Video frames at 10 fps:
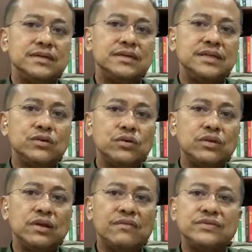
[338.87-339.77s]
the
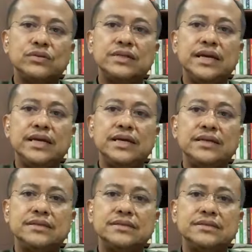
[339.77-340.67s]
youth of
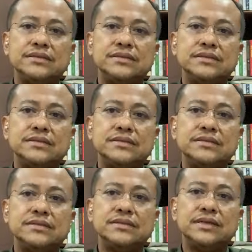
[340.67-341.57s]
today
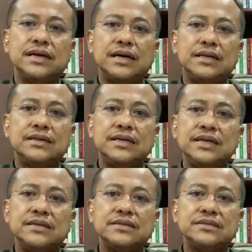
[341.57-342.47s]
are the
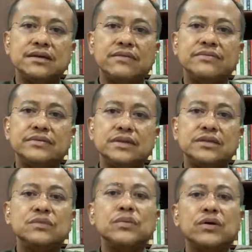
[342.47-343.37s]
leaders of
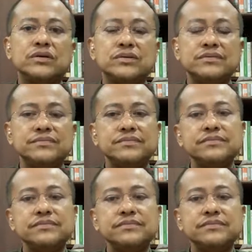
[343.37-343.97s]
tomorrow.